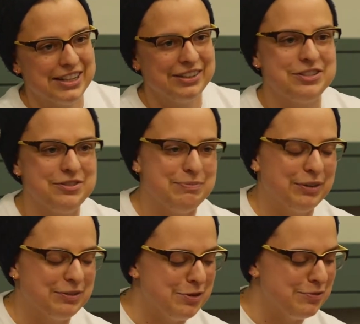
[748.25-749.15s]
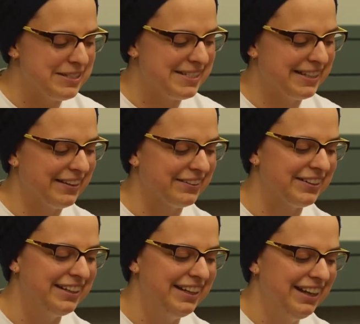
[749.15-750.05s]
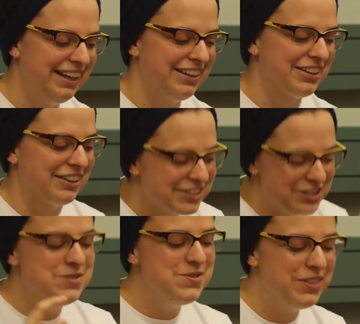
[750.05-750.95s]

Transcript: How do we bring movements together? There's like two